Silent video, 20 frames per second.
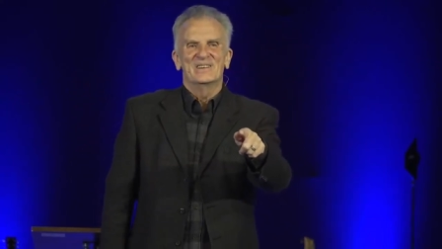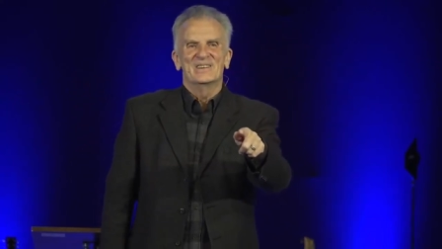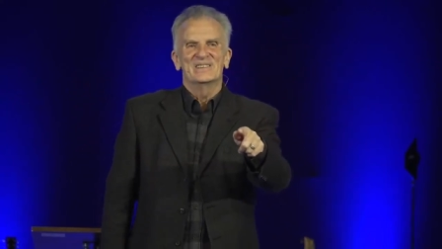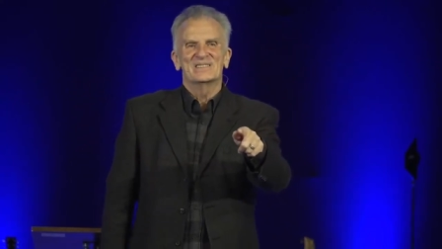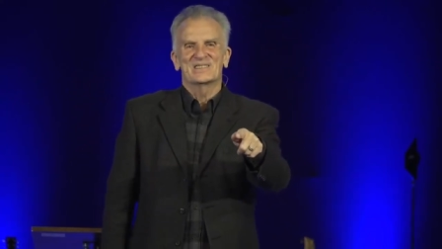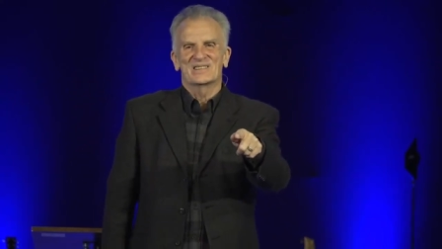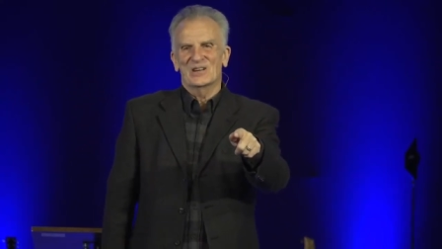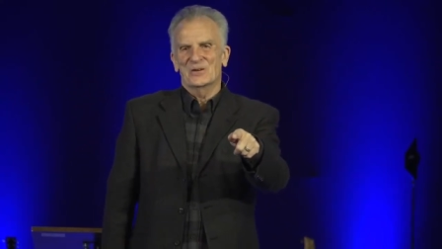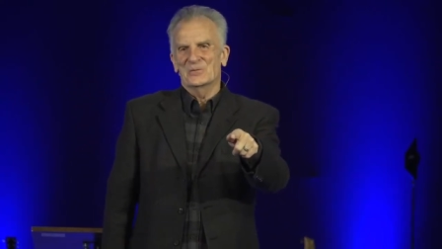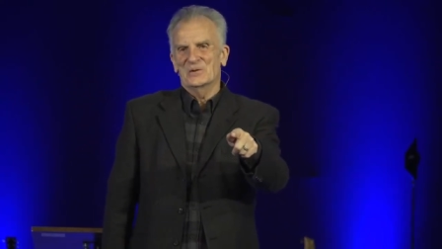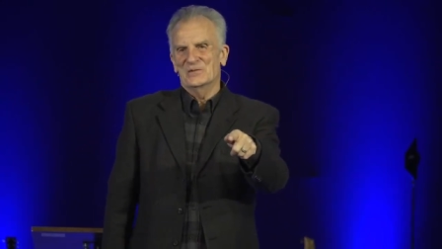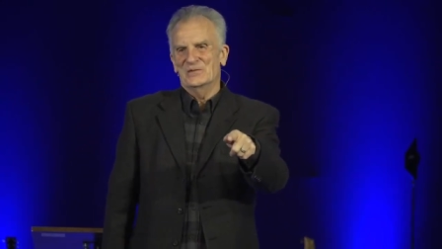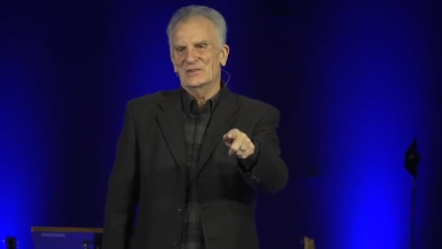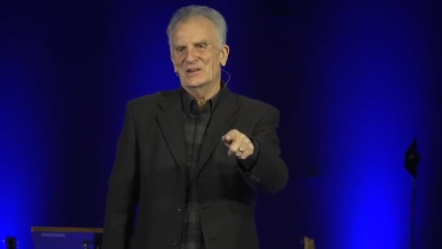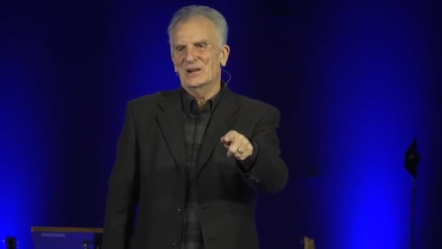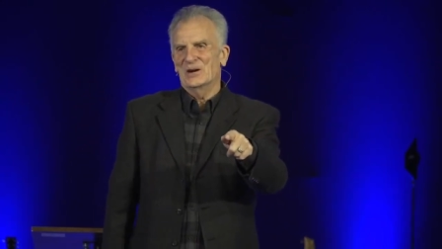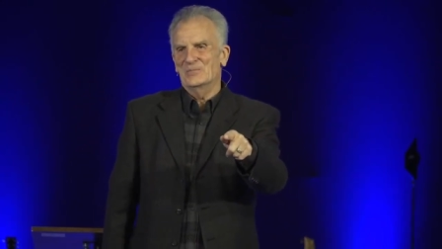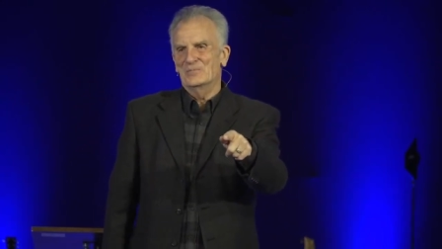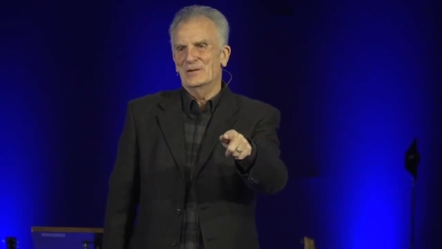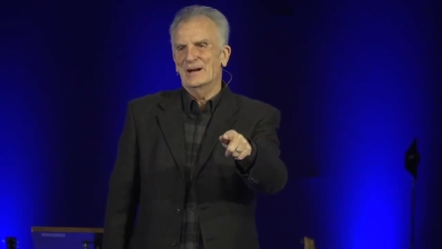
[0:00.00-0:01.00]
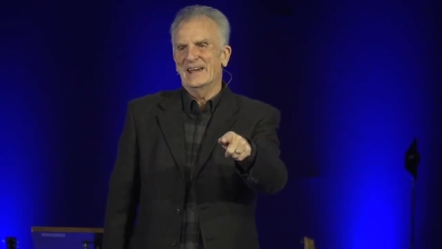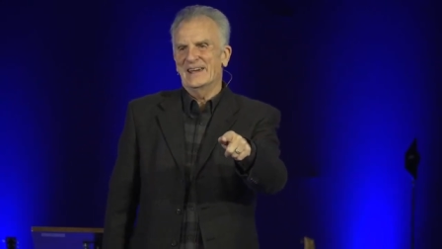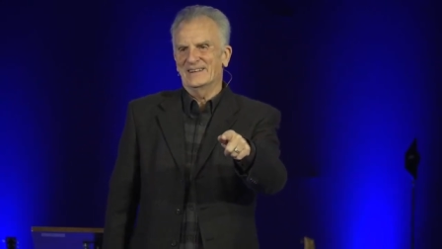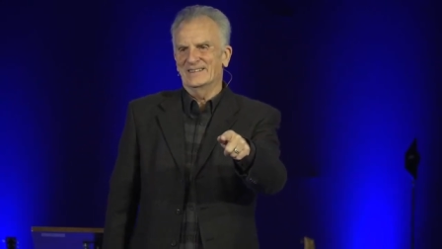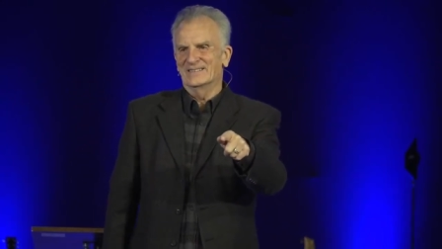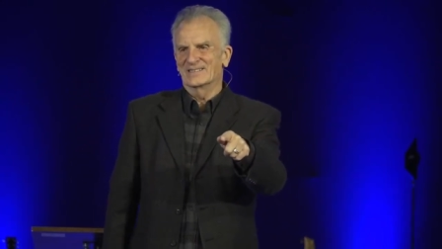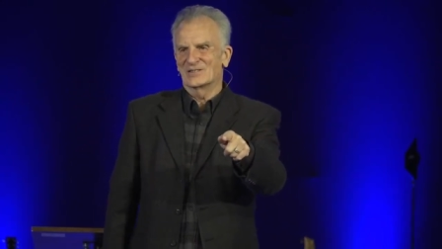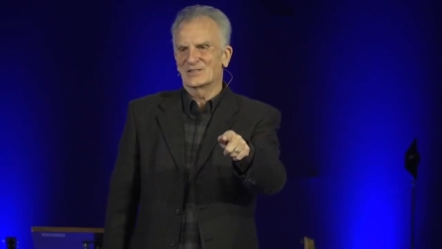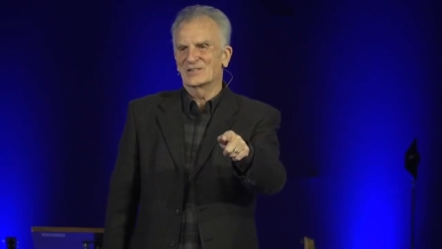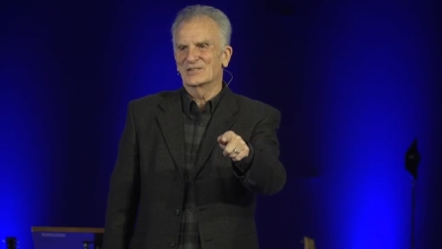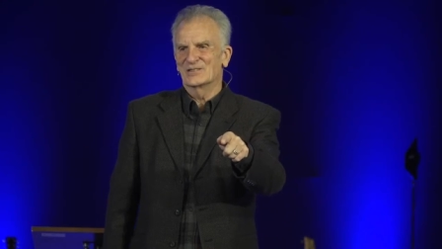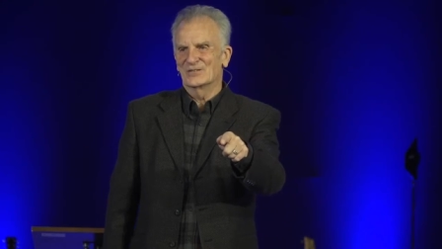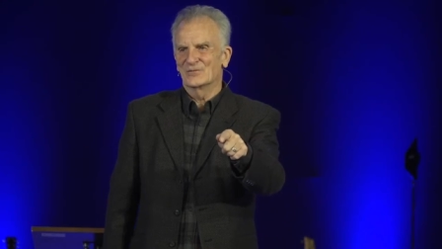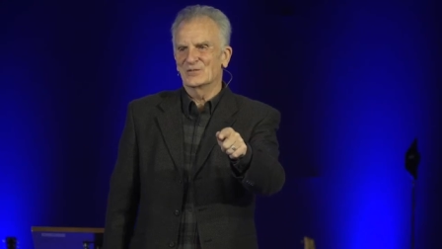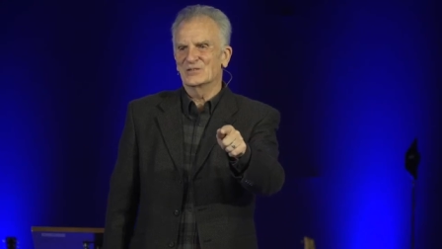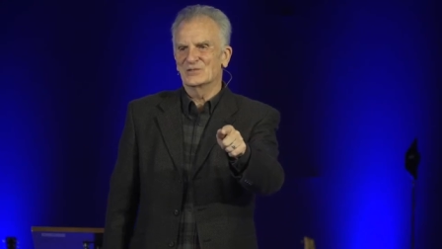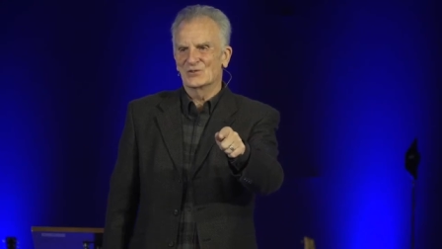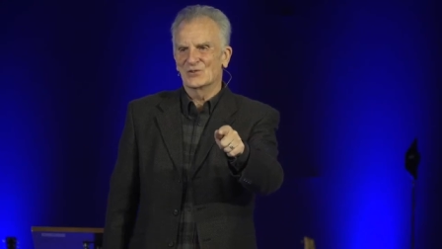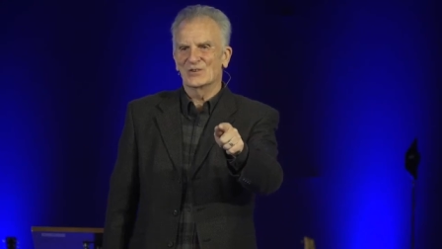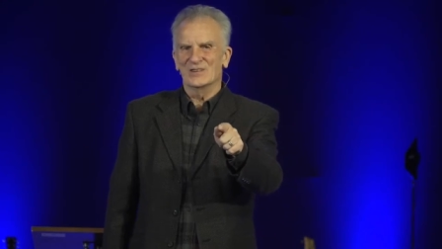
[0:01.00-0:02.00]
This is how we fight our battles
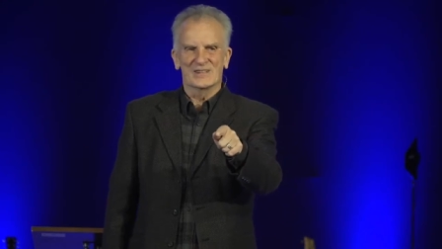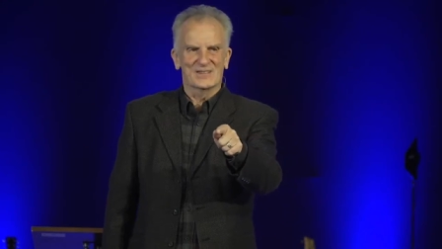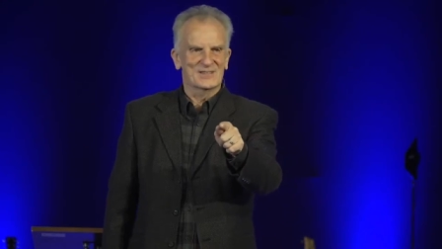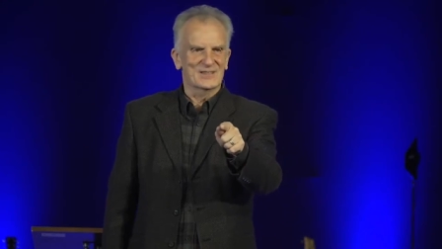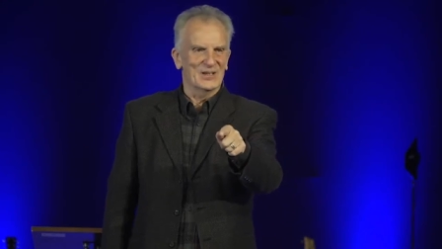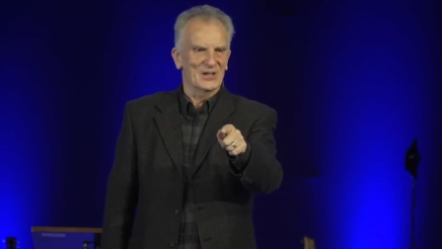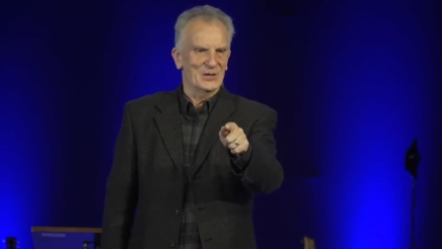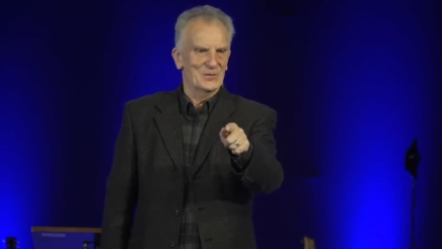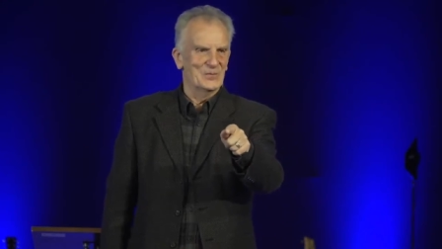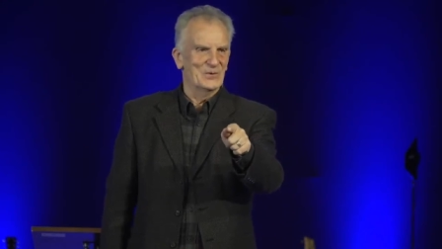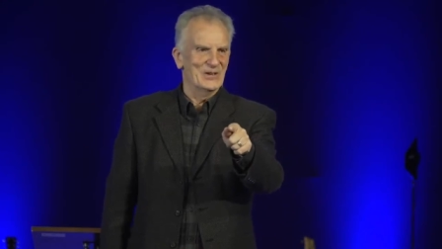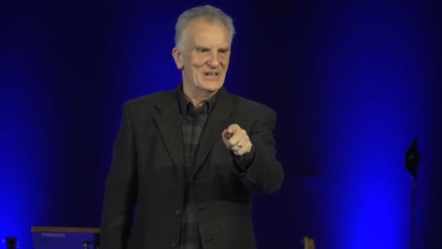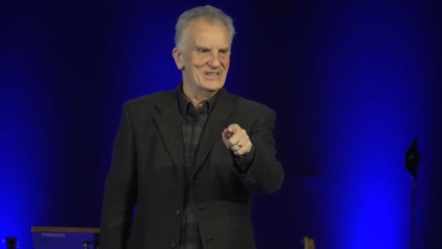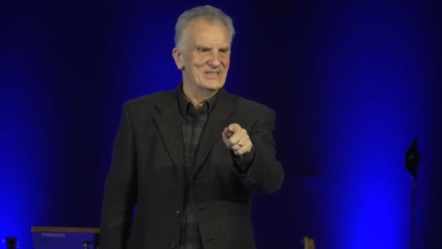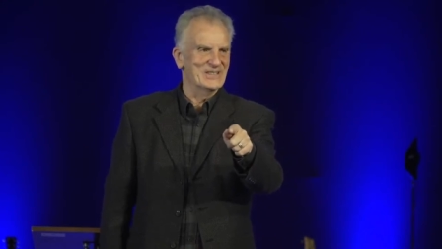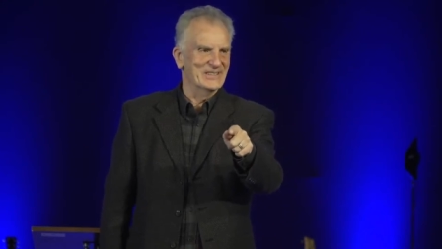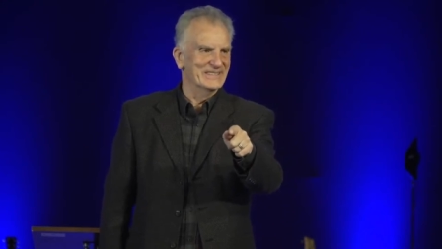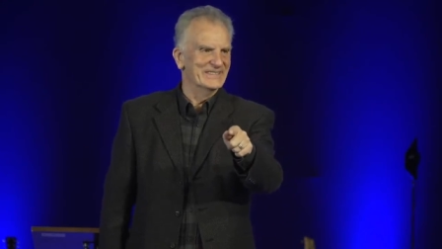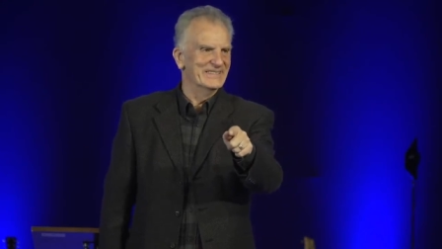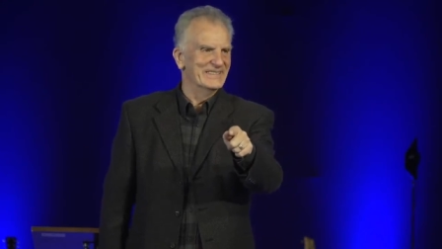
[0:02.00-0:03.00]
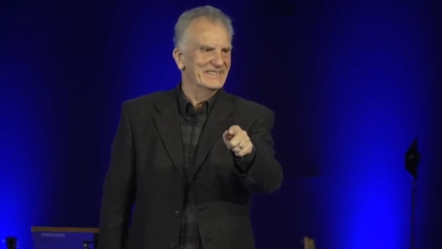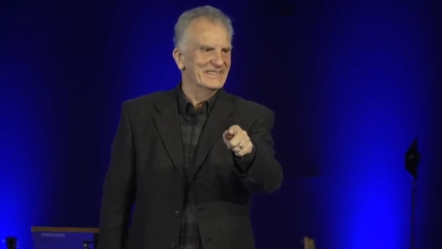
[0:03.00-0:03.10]
with joyous celebration.